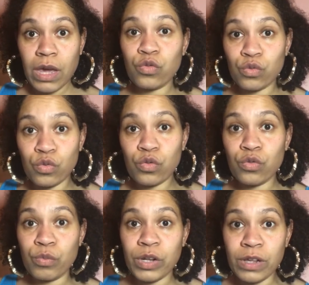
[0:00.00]
to
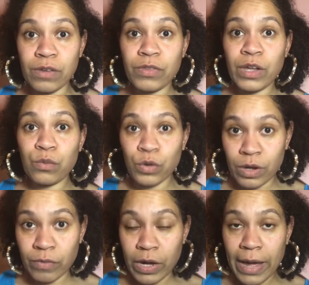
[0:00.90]
to believe that
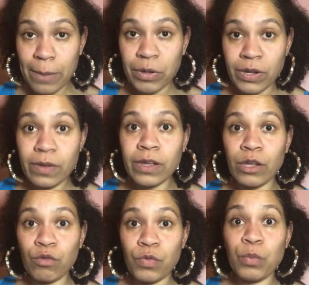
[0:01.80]
whatever happened at the
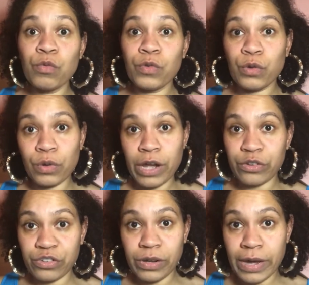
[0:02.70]
end of the movie could
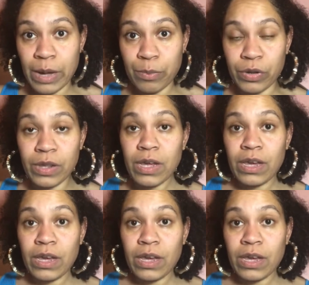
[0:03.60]
actually happen.